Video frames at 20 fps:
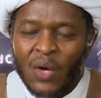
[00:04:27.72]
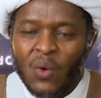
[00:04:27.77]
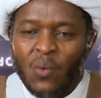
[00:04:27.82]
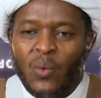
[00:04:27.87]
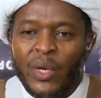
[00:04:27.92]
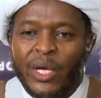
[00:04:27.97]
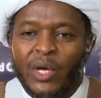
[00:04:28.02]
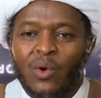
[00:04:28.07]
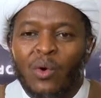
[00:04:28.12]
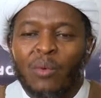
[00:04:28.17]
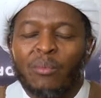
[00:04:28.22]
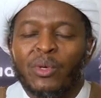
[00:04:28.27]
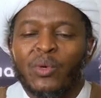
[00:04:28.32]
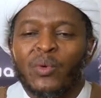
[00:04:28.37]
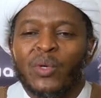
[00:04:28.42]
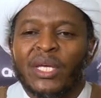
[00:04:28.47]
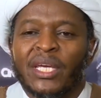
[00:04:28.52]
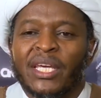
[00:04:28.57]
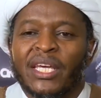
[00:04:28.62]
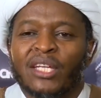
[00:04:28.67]
we
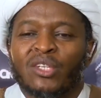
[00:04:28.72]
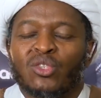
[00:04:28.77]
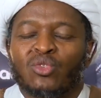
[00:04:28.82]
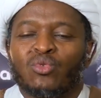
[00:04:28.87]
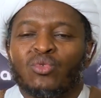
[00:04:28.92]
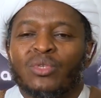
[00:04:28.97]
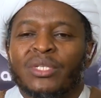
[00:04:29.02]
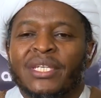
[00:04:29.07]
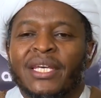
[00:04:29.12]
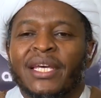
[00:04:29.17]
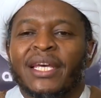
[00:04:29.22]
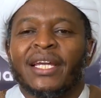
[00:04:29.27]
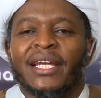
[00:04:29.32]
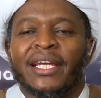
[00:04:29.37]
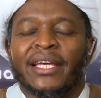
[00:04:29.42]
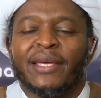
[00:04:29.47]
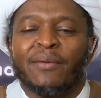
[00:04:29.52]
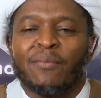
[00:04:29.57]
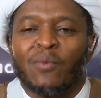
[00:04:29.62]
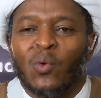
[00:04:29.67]
communicate to tell
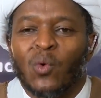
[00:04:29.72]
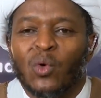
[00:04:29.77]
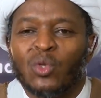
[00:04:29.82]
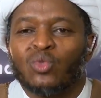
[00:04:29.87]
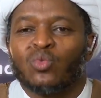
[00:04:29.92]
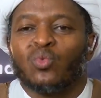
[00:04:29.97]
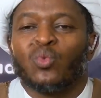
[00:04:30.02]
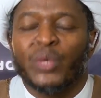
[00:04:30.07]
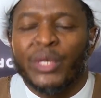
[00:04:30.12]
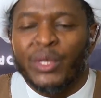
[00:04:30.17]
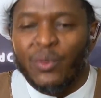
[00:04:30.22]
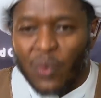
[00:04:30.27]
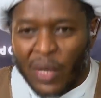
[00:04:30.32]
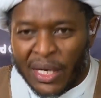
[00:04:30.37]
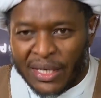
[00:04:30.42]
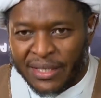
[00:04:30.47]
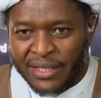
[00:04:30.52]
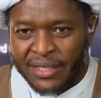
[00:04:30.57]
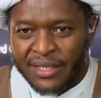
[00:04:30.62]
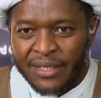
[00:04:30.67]
him what we
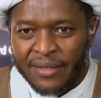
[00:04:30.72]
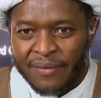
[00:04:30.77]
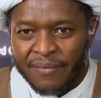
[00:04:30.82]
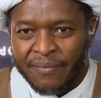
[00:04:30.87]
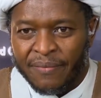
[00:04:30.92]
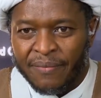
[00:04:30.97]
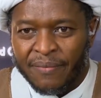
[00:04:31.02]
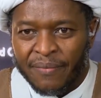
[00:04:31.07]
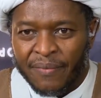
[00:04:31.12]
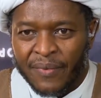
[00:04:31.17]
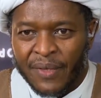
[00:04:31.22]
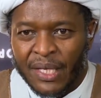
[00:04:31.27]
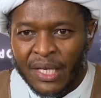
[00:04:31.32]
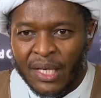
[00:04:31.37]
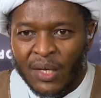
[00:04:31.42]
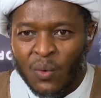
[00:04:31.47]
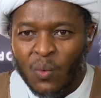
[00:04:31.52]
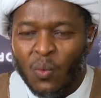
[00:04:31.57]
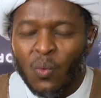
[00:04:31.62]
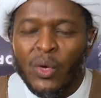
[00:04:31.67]
want.
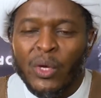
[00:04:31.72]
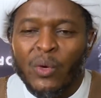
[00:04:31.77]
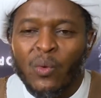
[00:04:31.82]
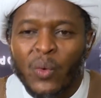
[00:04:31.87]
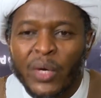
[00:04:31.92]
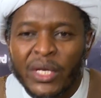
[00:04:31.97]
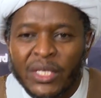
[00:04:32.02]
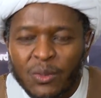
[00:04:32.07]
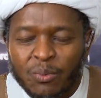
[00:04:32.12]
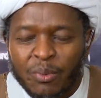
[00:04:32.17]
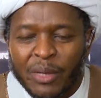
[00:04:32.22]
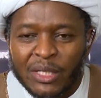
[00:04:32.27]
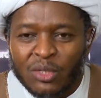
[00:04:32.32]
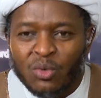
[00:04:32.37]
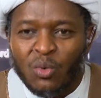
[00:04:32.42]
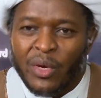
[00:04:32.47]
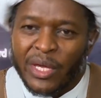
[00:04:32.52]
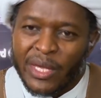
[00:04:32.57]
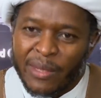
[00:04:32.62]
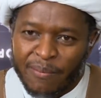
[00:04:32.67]
We whisper
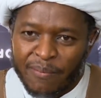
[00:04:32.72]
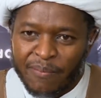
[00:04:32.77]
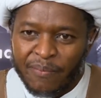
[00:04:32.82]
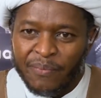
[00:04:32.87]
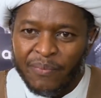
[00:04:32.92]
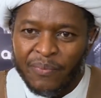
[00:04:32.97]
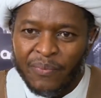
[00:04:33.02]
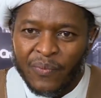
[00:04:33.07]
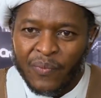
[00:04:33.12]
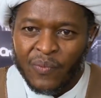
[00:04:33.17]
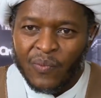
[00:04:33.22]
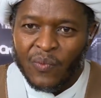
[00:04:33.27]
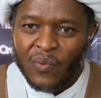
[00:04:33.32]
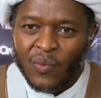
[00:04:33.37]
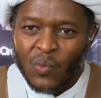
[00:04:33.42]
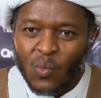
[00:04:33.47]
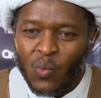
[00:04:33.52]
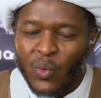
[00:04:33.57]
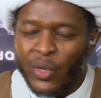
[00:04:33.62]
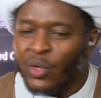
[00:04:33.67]
to him.
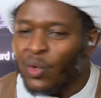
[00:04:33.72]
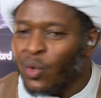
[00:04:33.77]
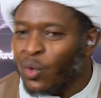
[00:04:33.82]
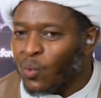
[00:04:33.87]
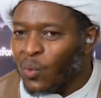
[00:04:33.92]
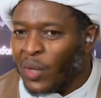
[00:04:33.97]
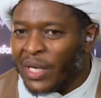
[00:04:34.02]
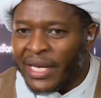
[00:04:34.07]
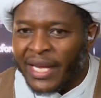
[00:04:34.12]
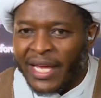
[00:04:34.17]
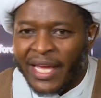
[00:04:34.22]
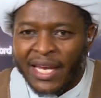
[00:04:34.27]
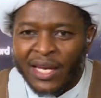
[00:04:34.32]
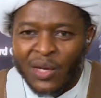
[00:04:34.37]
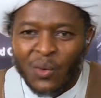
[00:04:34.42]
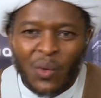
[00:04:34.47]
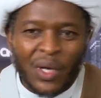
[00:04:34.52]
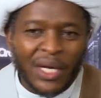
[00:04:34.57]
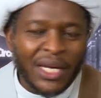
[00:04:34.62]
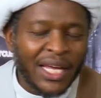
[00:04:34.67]
We don't want
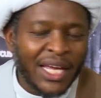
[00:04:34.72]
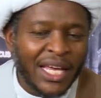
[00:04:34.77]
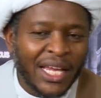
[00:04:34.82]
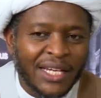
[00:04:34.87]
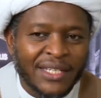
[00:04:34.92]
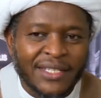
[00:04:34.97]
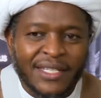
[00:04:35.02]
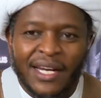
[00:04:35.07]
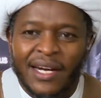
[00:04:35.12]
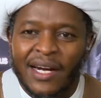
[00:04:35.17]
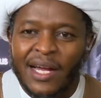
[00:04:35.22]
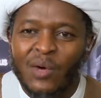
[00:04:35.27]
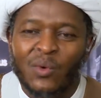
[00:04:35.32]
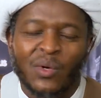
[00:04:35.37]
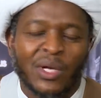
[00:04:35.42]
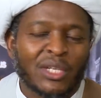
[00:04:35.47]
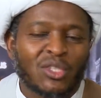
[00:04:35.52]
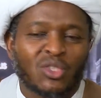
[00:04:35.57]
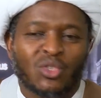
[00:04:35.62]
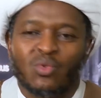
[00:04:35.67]
anyone else
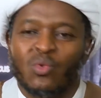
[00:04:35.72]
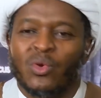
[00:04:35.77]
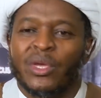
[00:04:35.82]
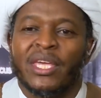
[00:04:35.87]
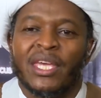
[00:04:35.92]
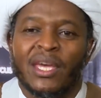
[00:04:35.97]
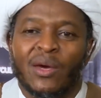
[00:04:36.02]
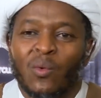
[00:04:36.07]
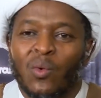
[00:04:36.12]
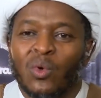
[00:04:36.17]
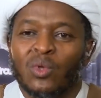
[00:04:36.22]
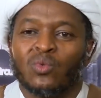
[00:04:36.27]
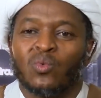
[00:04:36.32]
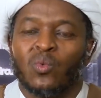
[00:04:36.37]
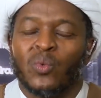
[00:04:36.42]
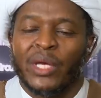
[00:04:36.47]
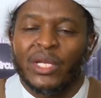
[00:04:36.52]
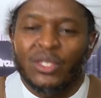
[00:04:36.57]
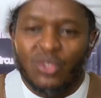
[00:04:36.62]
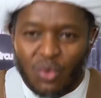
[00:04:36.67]
around us to hear what
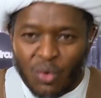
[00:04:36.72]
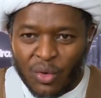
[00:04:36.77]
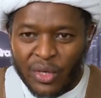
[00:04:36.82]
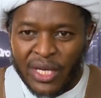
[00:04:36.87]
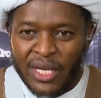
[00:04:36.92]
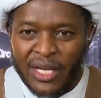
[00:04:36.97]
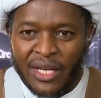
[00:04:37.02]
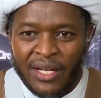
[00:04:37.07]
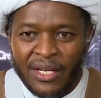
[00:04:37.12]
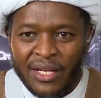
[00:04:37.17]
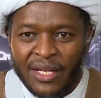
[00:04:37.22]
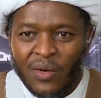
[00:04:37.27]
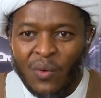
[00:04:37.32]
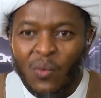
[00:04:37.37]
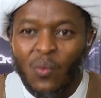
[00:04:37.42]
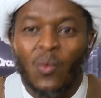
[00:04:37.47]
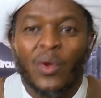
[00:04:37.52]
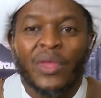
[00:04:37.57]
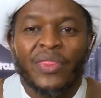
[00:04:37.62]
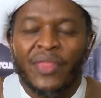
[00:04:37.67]
we are talking
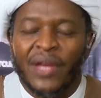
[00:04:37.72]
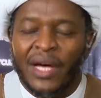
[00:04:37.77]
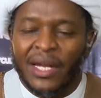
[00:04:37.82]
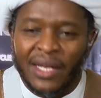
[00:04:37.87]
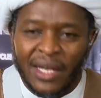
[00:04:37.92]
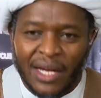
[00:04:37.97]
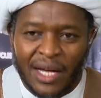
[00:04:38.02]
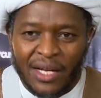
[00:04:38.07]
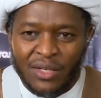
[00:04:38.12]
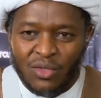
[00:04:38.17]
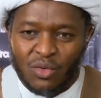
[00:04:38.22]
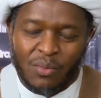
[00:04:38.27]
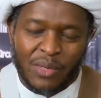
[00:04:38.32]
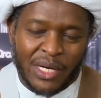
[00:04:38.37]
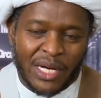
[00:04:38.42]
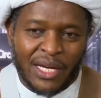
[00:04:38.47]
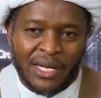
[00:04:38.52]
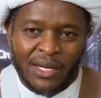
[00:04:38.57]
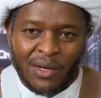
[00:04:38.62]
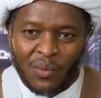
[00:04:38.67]
with Allah
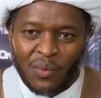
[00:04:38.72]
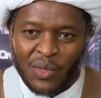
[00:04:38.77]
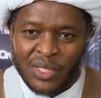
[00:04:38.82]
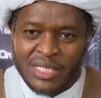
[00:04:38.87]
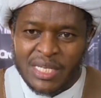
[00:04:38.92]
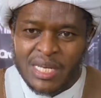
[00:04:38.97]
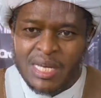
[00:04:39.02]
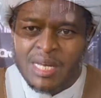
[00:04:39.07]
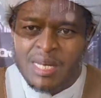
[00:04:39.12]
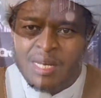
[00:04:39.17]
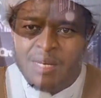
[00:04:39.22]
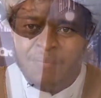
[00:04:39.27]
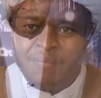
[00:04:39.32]
subhanahu wa ta'ala.